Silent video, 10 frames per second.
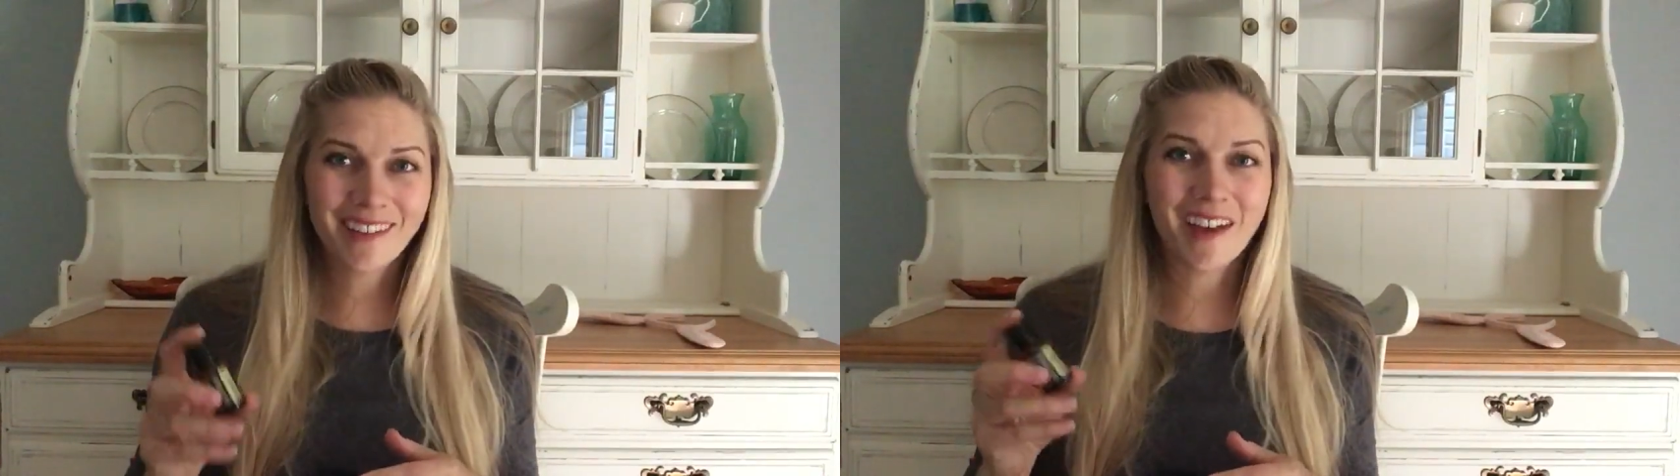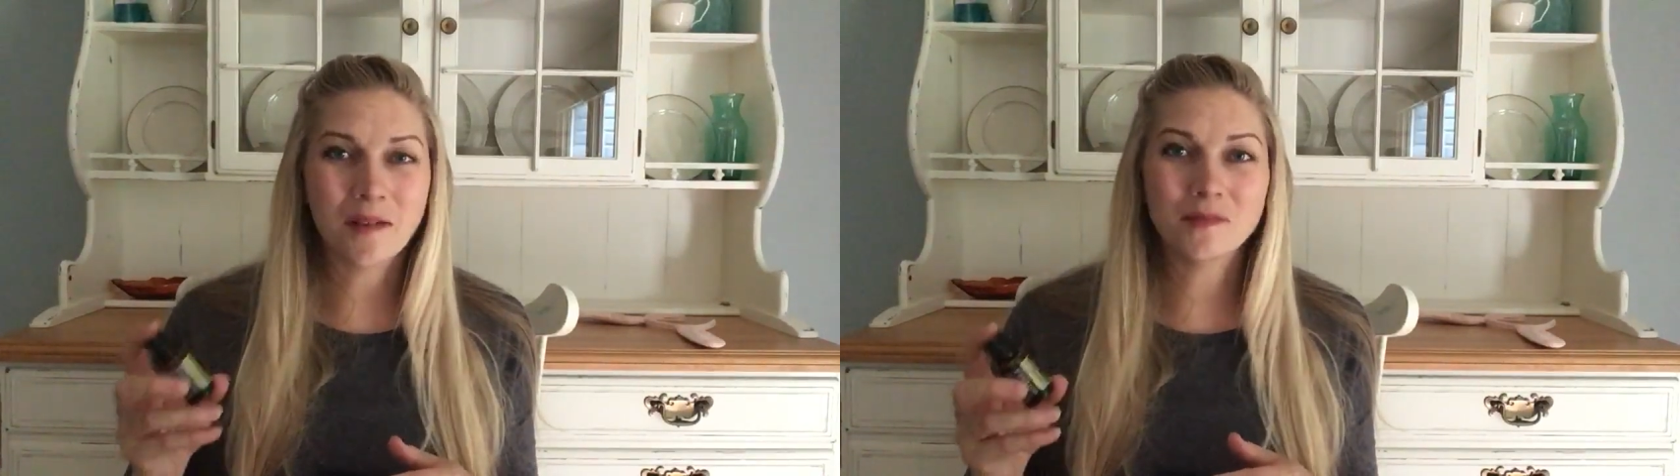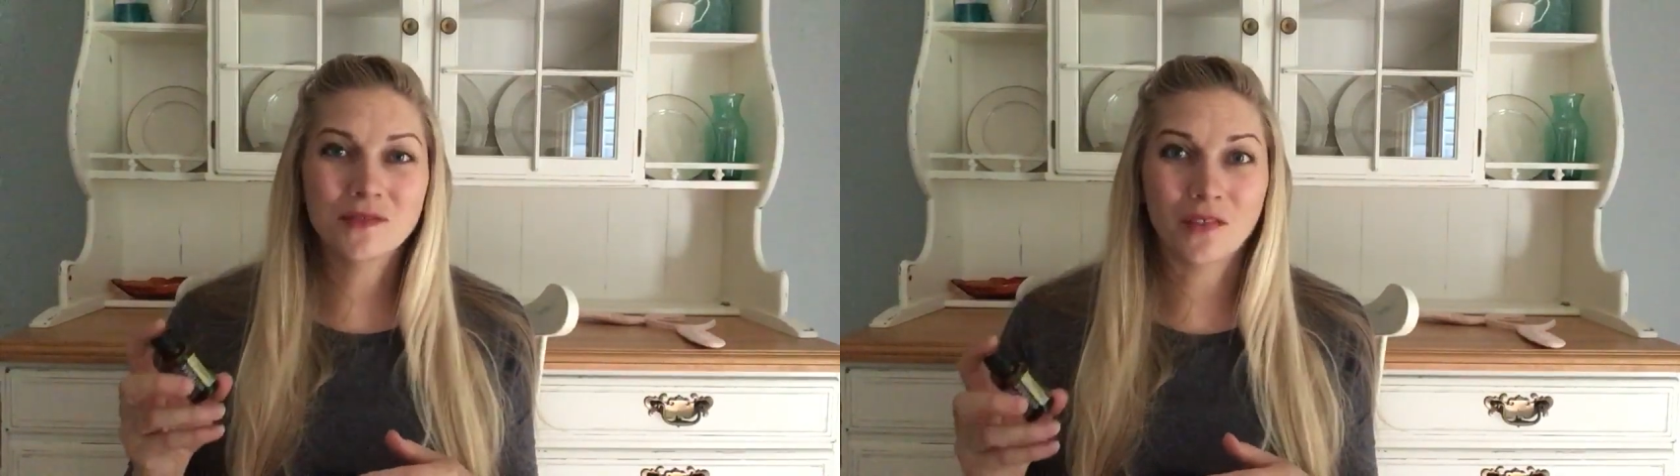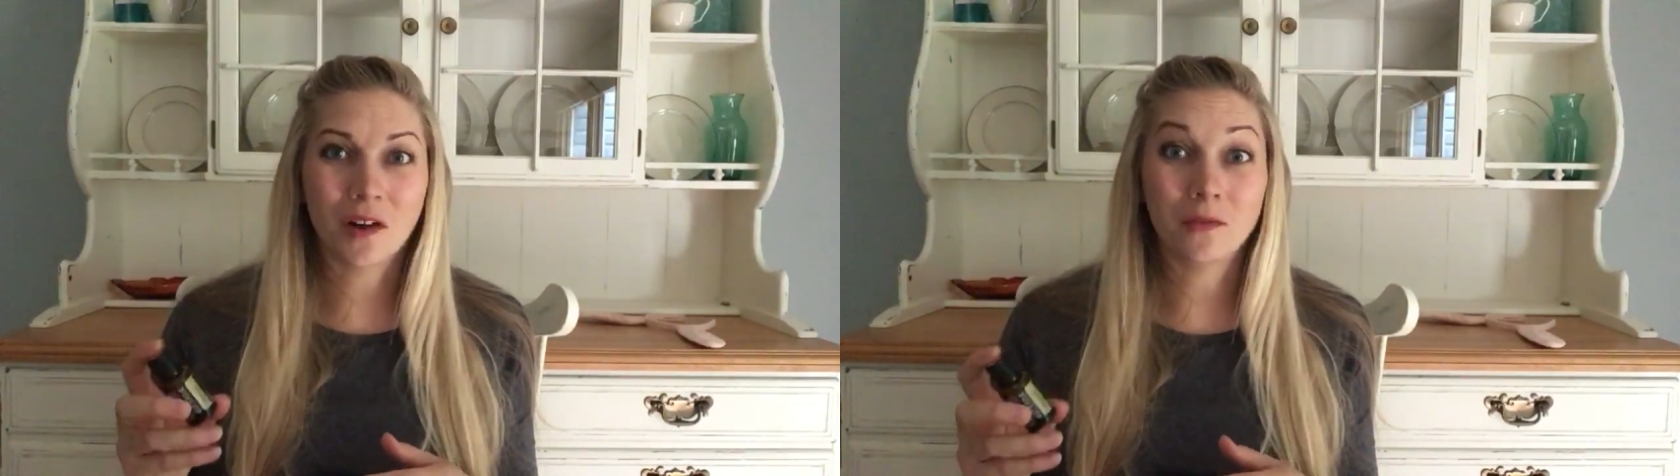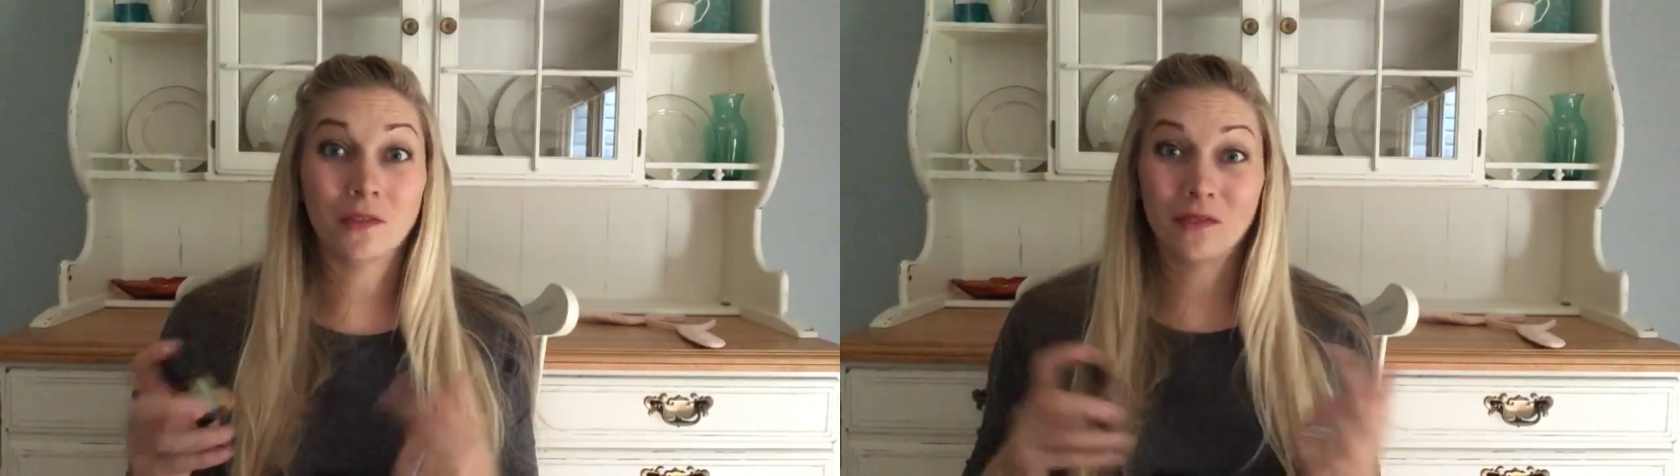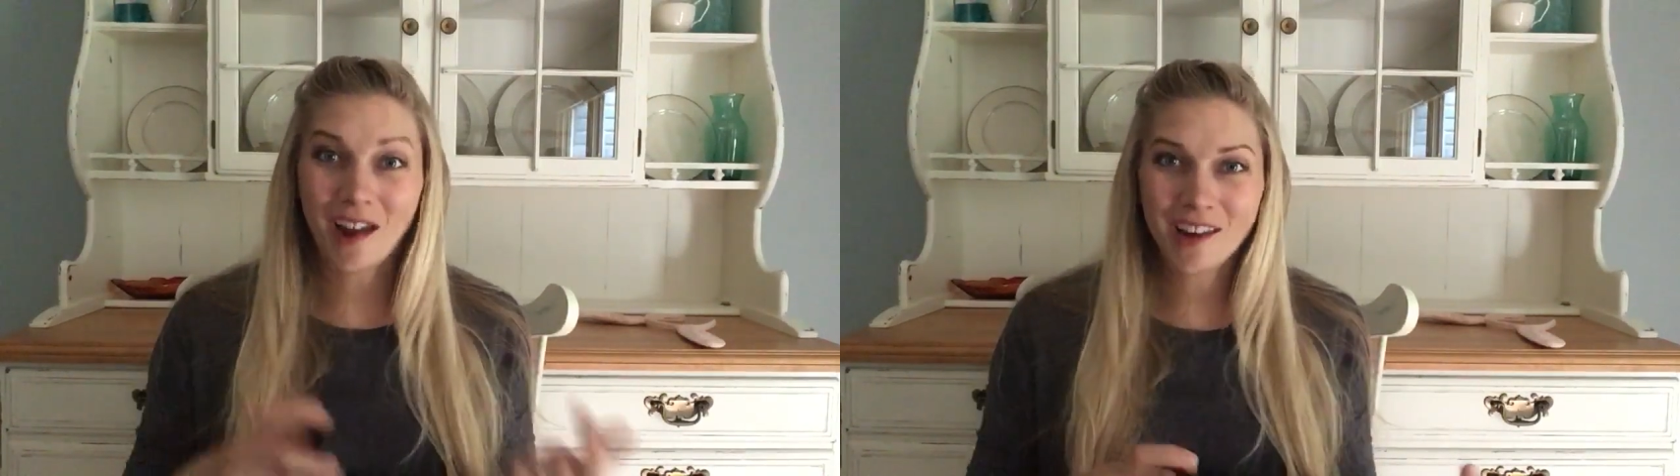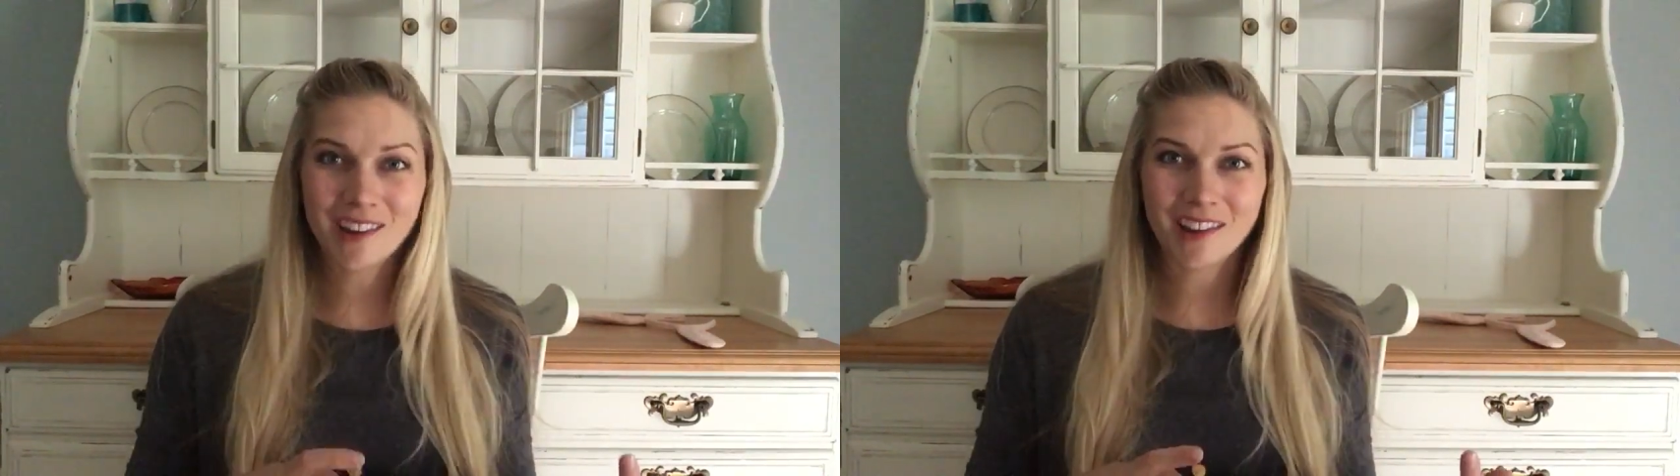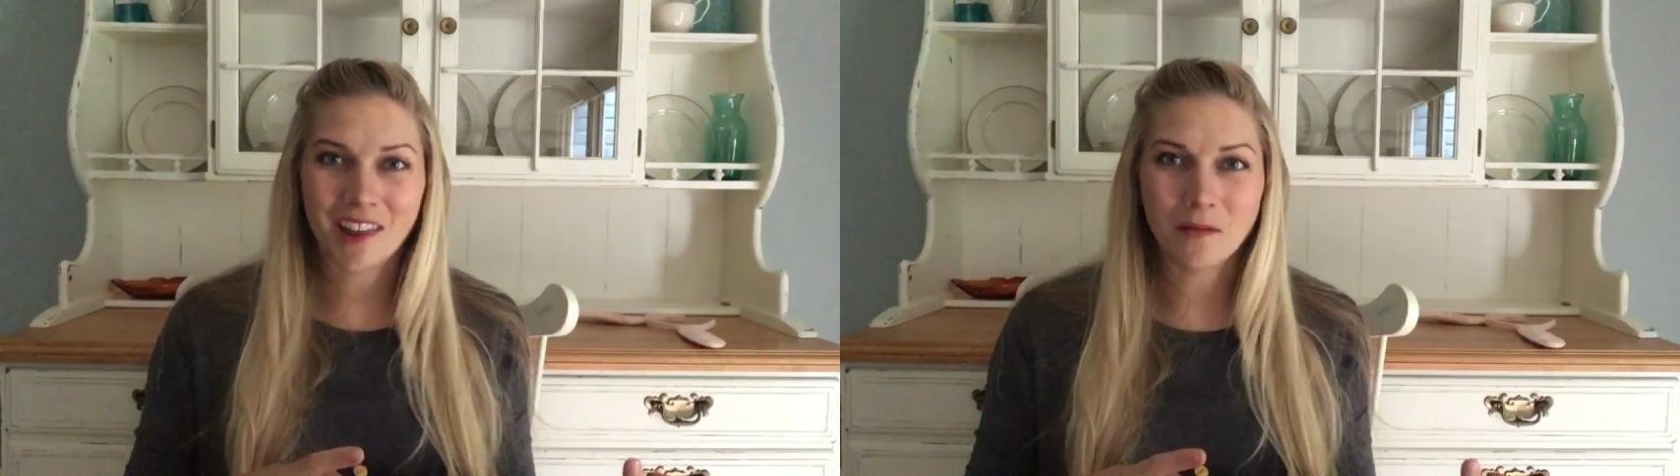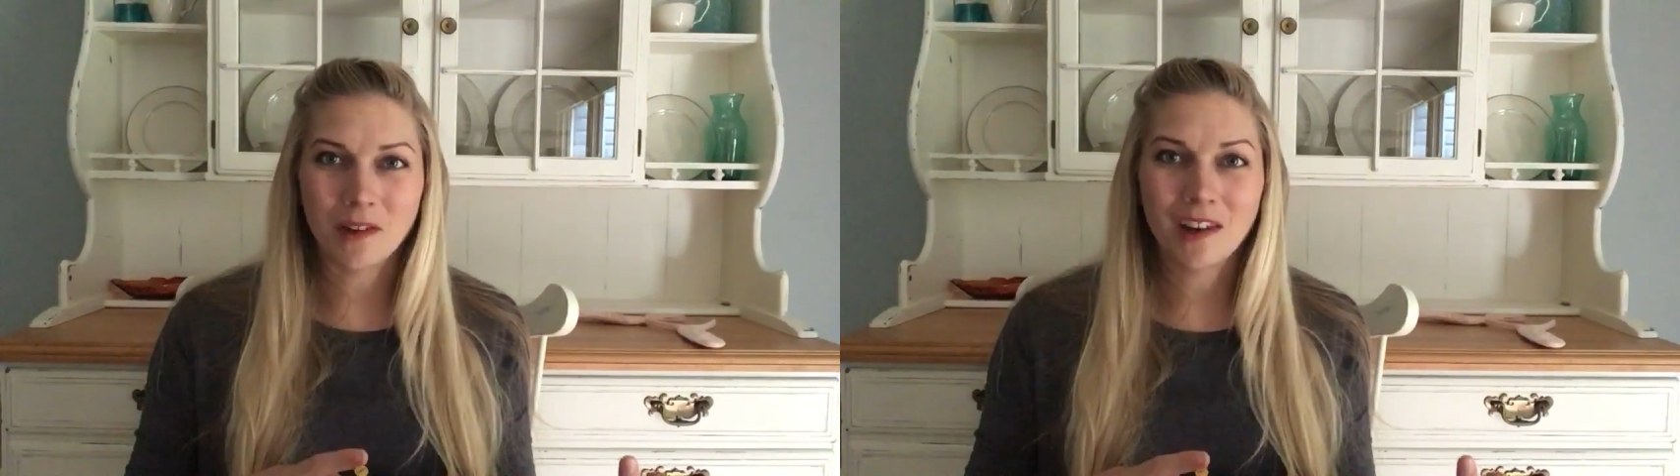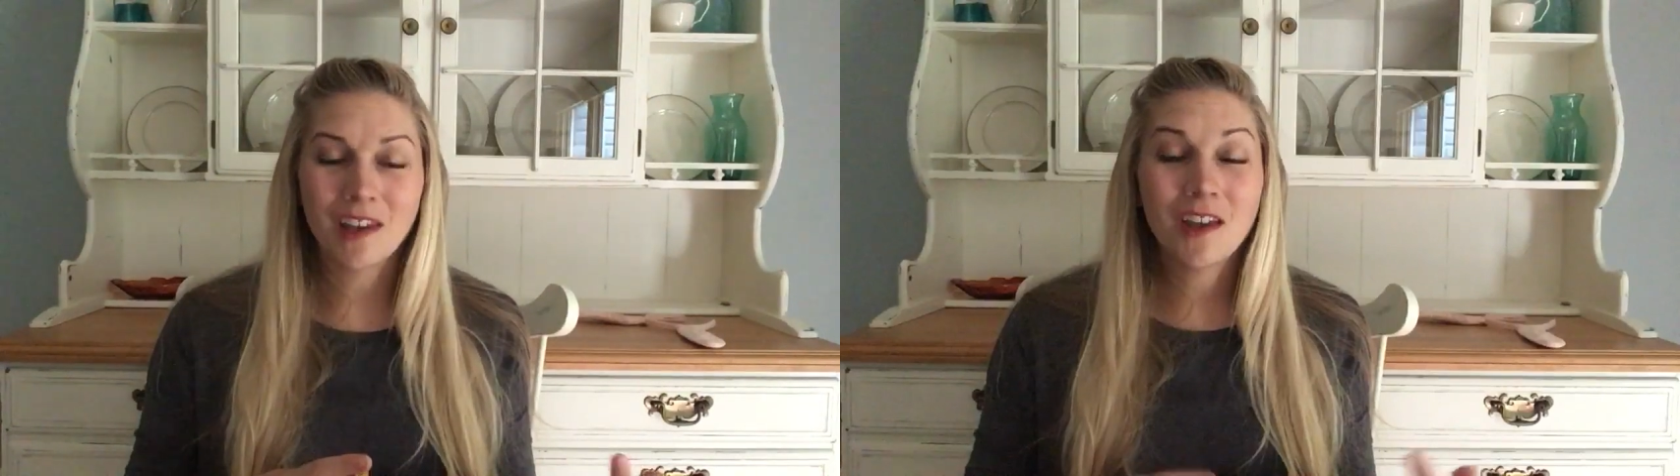comes from the rind of the
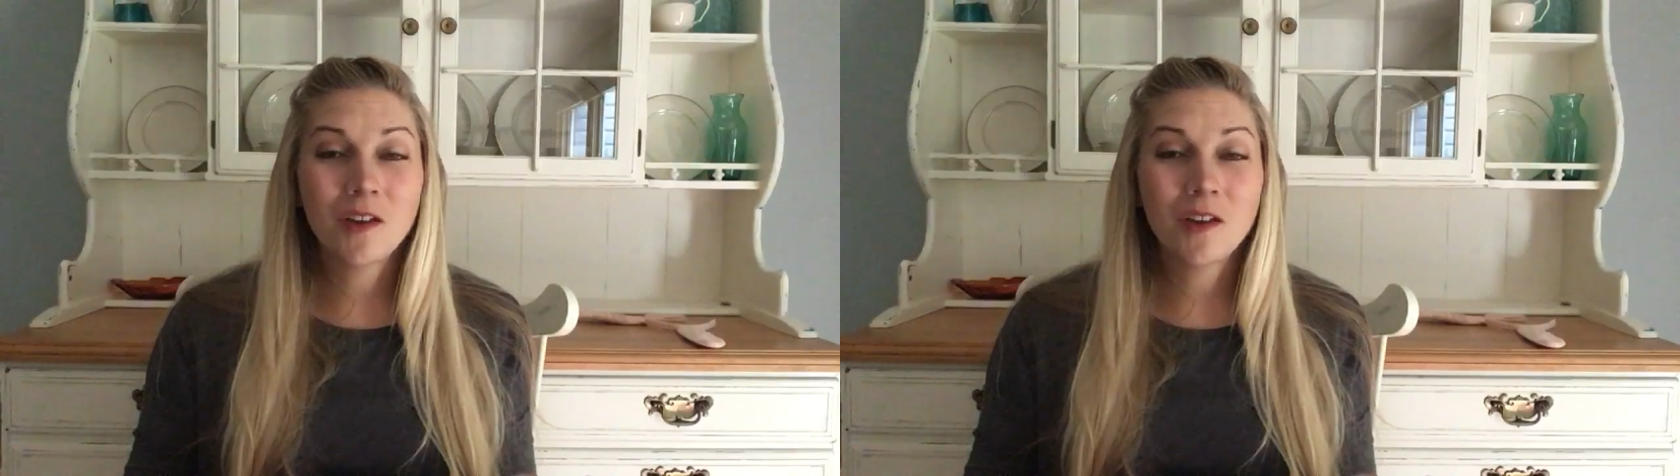lemon,